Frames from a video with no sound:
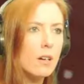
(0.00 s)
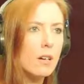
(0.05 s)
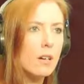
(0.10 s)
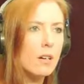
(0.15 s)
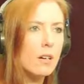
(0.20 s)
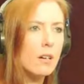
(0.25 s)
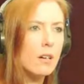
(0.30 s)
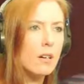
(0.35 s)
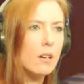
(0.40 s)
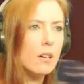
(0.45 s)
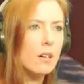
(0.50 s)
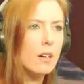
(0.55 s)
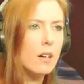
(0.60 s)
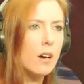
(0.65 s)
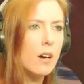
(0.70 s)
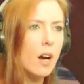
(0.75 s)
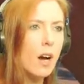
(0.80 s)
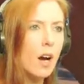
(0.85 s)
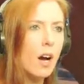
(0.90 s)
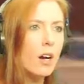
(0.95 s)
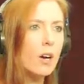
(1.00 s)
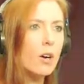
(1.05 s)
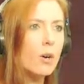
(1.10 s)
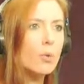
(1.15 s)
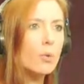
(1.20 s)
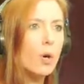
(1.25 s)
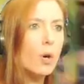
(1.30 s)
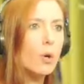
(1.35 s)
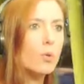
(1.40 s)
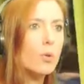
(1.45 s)
for underwater.
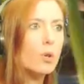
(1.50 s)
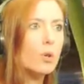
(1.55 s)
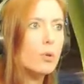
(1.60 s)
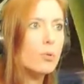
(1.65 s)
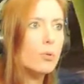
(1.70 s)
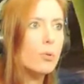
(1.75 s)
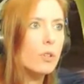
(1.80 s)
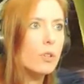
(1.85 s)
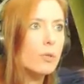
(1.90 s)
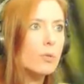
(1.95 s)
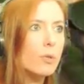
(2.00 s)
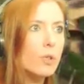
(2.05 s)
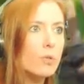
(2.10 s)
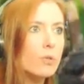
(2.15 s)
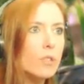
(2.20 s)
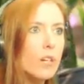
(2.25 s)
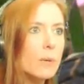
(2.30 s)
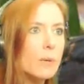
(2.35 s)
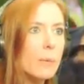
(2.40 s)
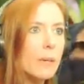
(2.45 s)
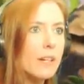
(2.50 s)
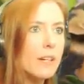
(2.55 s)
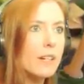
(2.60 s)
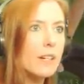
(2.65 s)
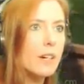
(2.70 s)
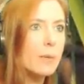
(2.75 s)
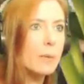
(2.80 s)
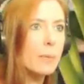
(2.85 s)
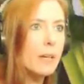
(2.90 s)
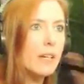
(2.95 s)
Oh, oh, oh, oh, oh, come to me,
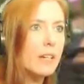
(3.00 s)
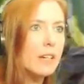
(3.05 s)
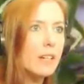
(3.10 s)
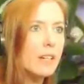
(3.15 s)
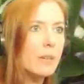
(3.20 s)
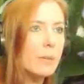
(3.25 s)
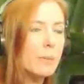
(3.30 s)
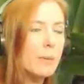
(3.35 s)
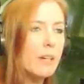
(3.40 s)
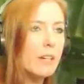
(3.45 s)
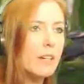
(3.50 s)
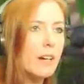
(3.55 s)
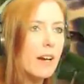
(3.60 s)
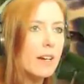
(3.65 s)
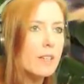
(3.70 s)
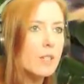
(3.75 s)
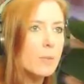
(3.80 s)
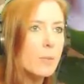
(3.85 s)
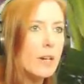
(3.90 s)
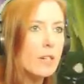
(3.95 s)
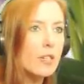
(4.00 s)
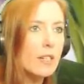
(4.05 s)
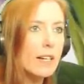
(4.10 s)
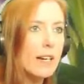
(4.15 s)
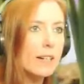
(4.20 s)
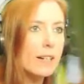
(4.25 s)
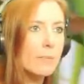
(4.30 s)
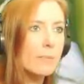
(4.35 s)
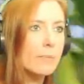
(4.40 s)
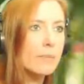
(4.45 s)
come to me, come to me. Special
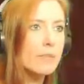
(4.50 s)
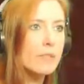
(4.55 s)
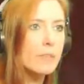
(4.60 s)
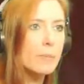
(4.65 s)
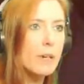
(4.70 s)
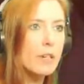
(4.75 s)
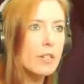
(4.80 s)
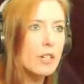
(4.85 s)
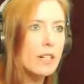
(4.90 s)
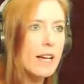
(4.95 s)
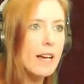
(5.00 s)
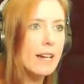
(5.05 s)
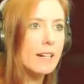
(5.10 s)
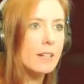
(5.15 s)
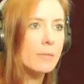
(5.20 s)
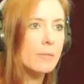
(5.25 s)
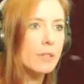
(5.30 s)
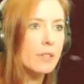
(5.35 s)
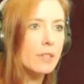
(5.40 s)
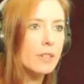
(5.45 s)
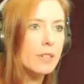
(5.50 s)
item, special item.